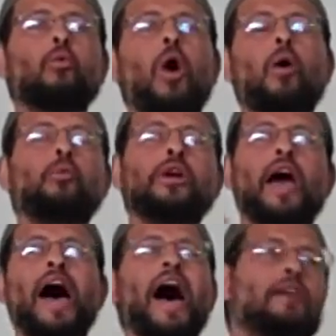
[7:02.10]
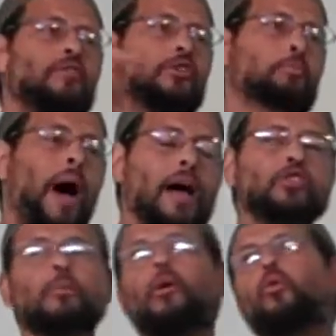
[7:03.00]
than what we have is
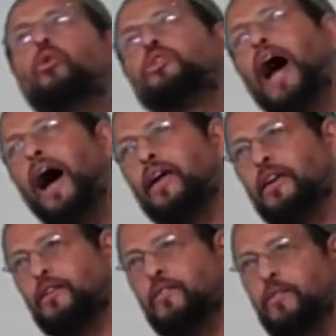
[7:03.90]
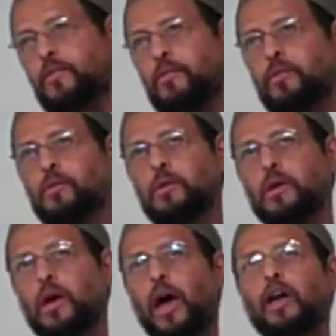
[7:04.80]
possible will die.
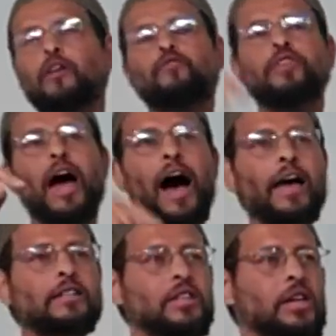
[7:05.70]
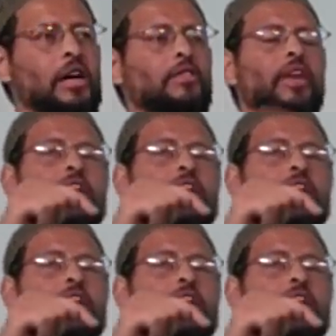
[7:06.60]
And if the idea